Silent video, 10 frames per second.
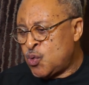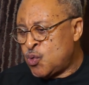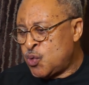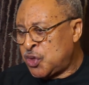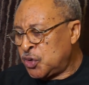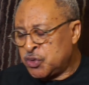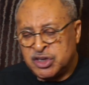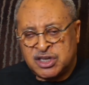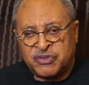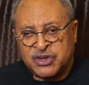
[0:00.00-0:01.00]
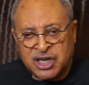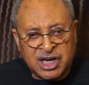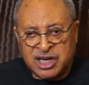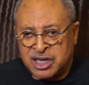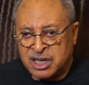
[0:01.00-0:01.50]
we don't do this
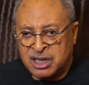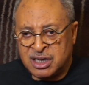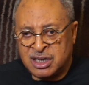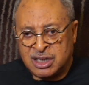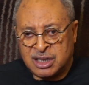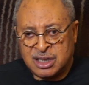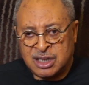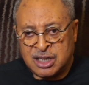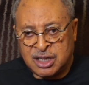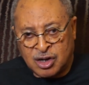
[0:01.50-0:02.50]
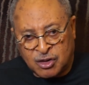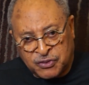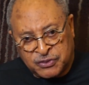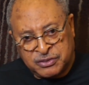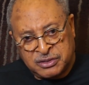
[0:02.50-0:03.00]
efficiently
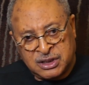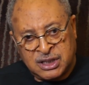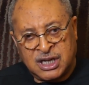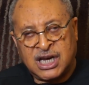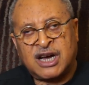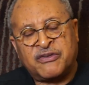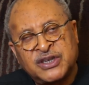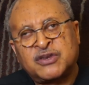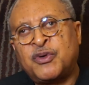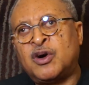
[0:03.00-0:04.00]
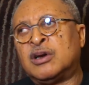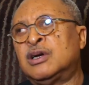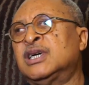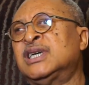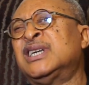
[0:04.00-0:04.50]
enough. First of
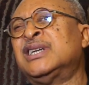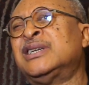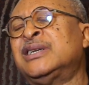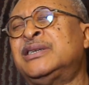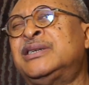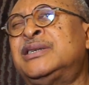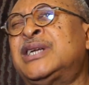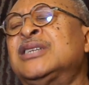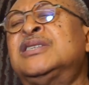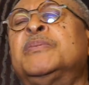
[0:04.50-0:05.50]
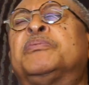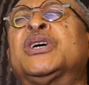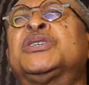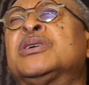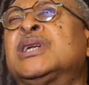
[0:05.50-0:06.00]
all, there's the
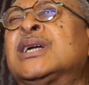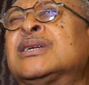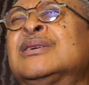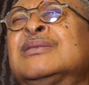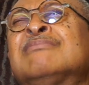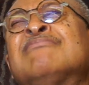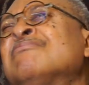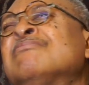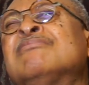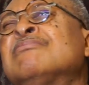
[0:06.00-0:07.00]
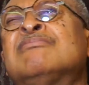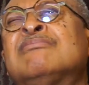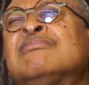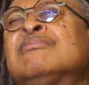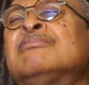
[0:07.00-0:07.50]
impression that
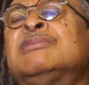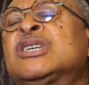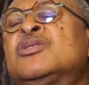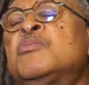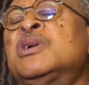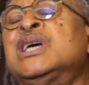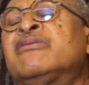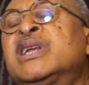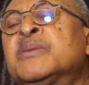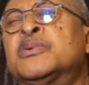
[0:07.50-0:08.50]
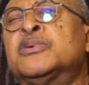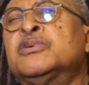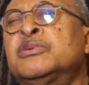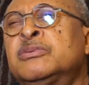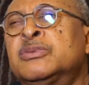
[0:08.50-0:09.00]
there's no money
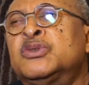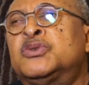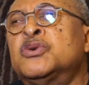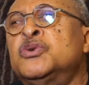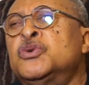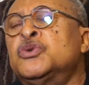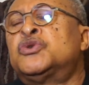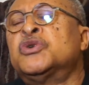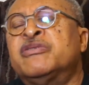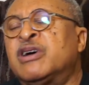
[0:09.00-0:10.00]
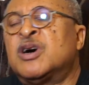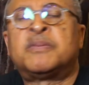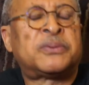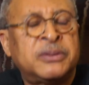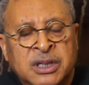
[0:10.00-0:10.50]
available to use to
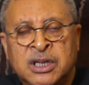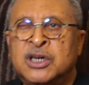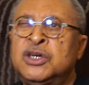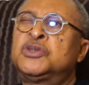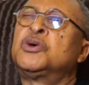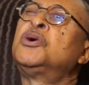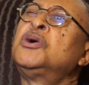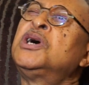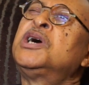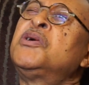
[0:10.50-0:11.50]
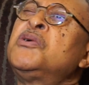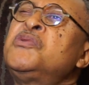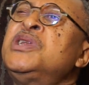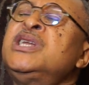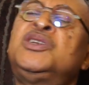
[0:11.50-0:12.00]
develop. So
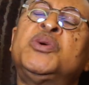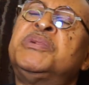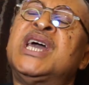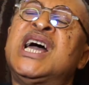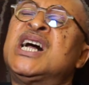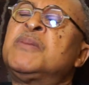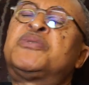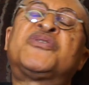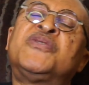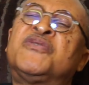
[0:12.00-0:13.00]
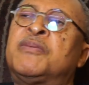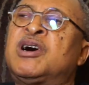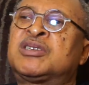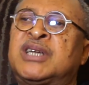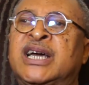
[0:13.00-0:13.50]
we need to be helped from
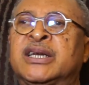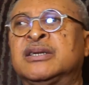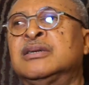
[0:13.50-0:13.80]
outside.